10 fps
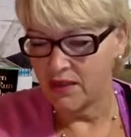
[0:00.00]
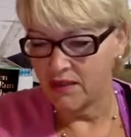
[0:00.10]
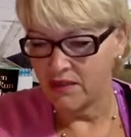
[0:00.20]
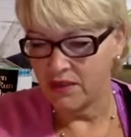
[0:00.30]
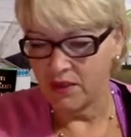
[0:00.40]

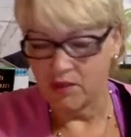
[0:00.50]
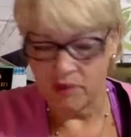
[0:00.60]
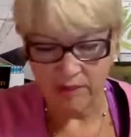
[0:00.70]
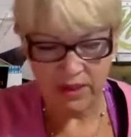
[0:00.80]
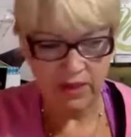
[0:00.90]
young
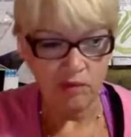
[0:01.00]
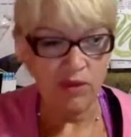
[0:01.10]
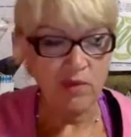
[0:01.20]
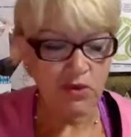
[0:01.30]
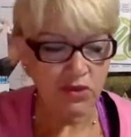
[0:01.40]
women, and
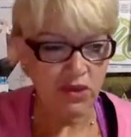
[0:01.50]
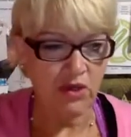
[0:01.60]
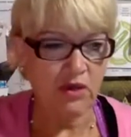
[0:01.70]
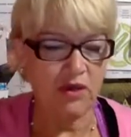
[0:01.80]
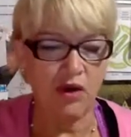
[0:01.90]
we were
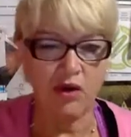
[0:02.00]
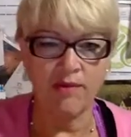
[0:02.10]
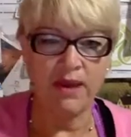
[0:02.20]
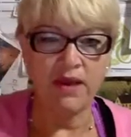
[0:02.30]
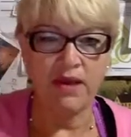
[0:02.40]
taught all
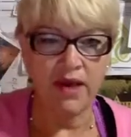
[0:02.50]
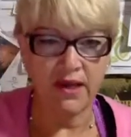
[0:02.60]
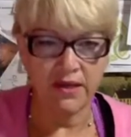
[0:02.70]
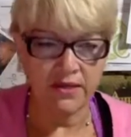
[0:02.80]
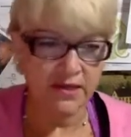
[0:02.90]
about
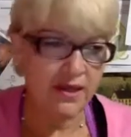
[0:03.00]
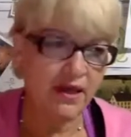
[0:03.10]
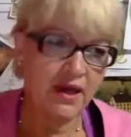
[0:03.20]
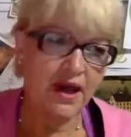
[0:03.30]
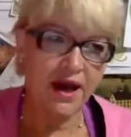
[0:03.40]
nice.
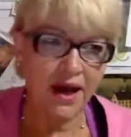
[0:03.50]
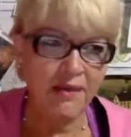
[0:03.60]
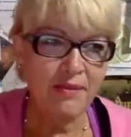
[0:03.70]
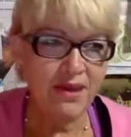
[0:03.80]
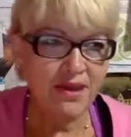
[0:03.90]

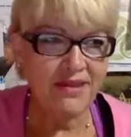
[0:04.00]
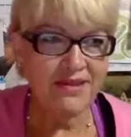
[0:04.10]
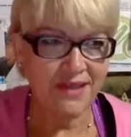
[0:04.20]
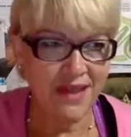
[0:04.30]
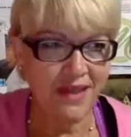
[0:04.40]
I'm not
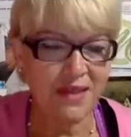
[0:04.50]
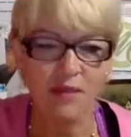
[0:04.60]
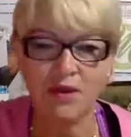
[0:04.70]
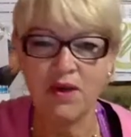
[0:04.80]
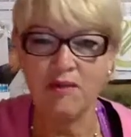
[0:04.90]
saying that
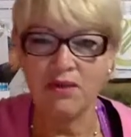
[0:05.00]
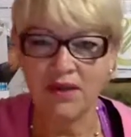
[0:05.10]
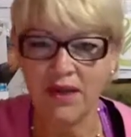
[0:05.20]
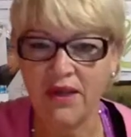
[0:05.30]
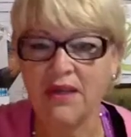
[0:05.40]
we're not
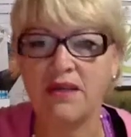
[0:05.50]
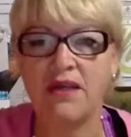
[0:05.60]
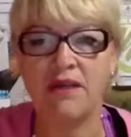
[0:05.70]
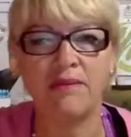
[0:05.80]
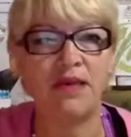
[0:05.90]
polite.
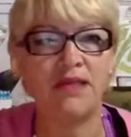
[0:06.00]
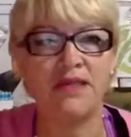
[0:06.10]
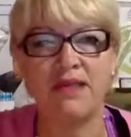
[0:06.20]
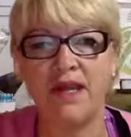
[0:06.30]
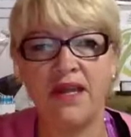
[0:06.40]
I'm not
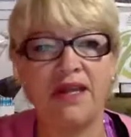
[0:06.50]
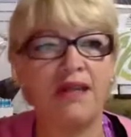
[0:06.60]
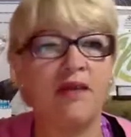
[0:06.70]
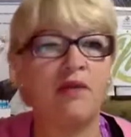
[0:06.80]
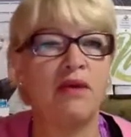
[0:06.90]
saying
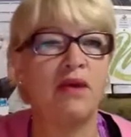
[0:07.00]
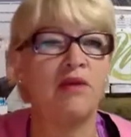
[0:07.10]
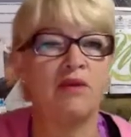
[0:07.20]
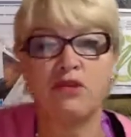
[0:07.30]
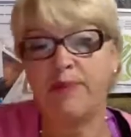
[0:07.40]
that we're not
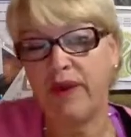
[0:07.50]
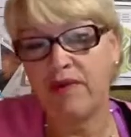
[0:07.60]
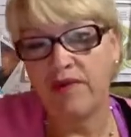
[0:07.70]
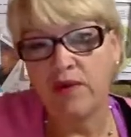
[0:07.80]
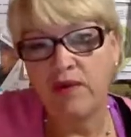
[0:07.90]

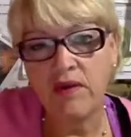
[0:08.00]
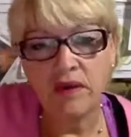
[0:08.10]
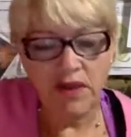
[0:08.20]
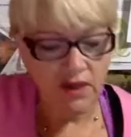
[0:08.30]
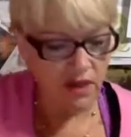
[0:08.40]
respectful.
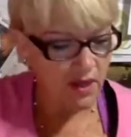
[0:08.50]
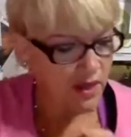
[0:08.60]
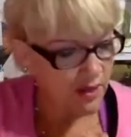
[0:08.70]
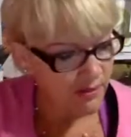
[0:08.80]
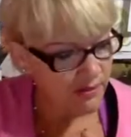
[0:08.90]

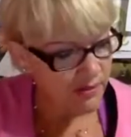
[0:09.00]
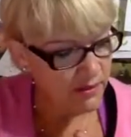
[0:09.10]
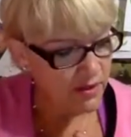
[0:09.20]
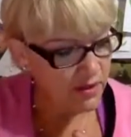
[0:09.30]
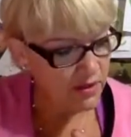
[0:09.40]
I'm
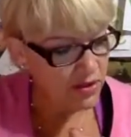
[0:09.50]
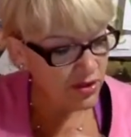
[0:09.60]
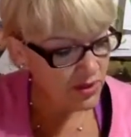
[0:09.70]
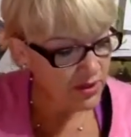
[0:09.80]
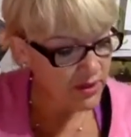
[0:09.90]

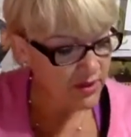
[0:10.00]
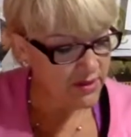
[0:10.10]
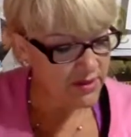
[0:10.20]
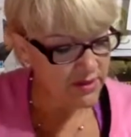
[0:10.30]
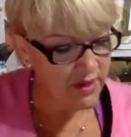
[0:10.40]
certainly not
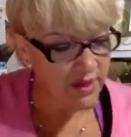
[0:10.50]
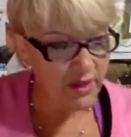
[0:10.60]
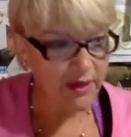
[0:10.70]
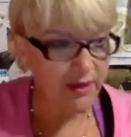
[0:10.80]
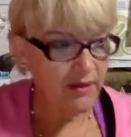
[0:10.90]

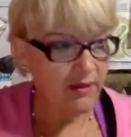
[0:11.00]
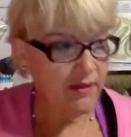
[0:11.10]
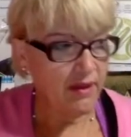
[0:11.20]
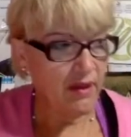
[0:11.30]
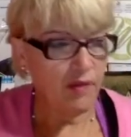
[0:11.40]
saying
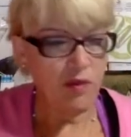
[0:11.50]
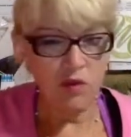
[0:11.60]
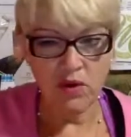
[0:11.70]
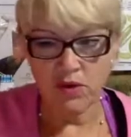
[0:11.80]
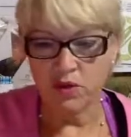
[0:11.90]
that we
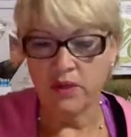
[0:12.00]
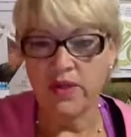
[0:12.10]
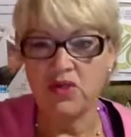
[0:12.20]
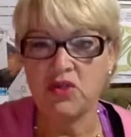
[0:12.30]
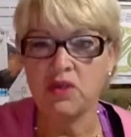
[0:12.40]
want to
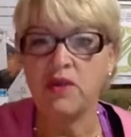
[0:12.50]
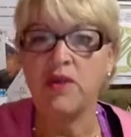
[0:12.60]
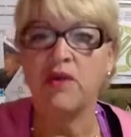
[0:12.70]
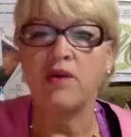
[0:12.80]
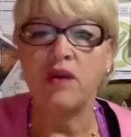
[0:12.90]
raise children
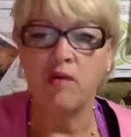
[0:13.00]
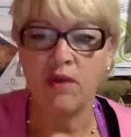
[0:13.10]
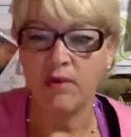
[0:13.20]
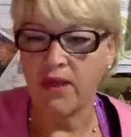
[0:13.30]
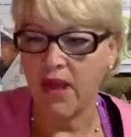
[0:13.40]
that are not
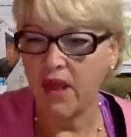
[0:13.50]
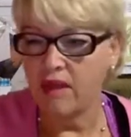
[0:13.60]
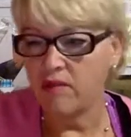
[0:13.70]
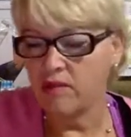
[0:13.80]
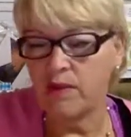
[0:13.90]
well
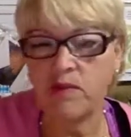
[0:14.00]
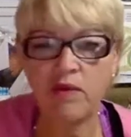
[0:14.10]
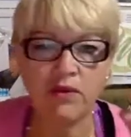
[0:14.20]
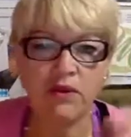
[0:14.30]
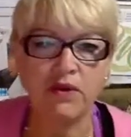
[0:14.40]
behaved, but what
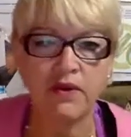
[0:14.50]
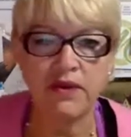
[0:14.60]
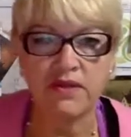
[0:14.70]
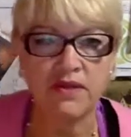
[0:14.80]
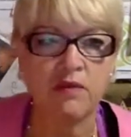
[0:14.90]
we're doing
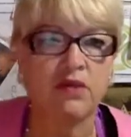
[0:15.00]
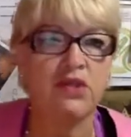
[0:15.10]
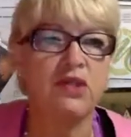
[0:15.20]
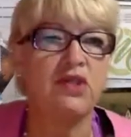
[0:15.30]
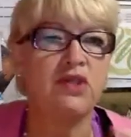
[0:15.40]
is that we're
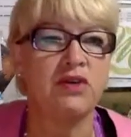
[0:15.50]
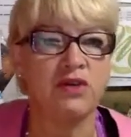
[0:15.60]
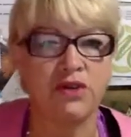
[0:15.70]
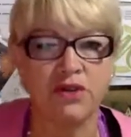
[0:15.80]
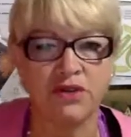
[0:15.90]
teaching our
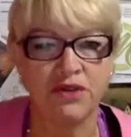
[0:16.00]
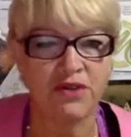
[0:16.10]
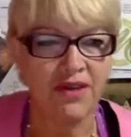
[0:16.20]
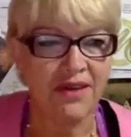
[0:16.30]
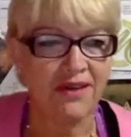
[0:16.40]

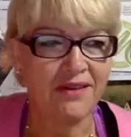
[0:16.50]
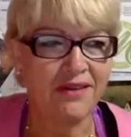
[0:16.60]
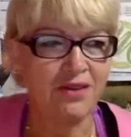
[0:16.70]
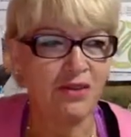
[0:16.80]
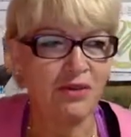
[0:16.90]
daughters
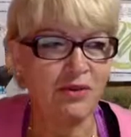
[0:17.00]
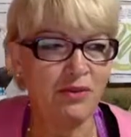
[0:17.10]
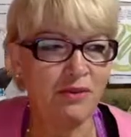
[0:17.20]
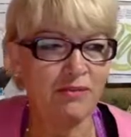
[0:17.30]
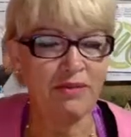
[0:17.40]
to
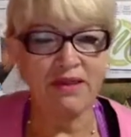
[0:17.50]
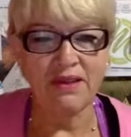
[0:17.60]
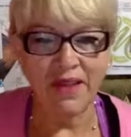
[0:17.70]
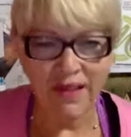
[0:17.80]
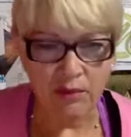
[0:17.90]
be
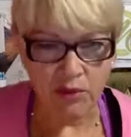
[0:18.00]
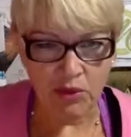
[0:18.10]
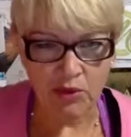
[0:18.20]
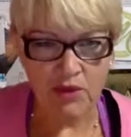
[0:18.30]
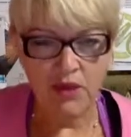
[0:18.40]

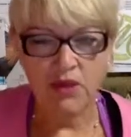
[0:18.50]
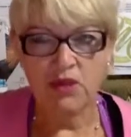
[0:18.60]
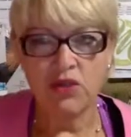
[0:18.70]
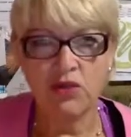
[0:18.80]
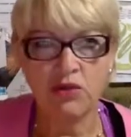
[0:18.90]
likable,
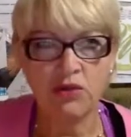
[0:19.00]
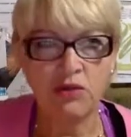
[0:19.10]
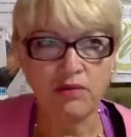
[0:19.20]
to